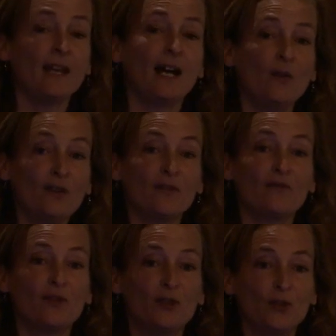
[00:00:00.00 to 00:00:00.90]
However,
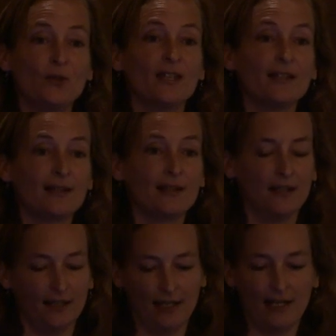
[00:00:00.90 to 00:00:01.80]
if you do this,
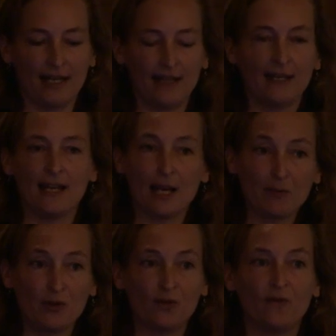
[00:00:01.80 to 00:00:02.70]
and the
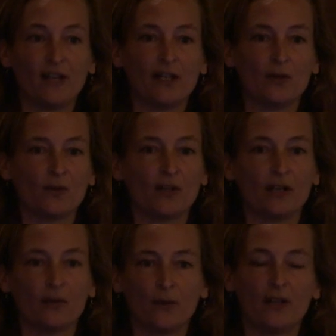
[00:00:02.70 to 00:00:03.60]
absolute values
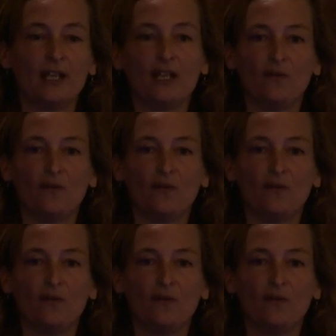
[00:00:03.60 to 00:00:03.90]
are within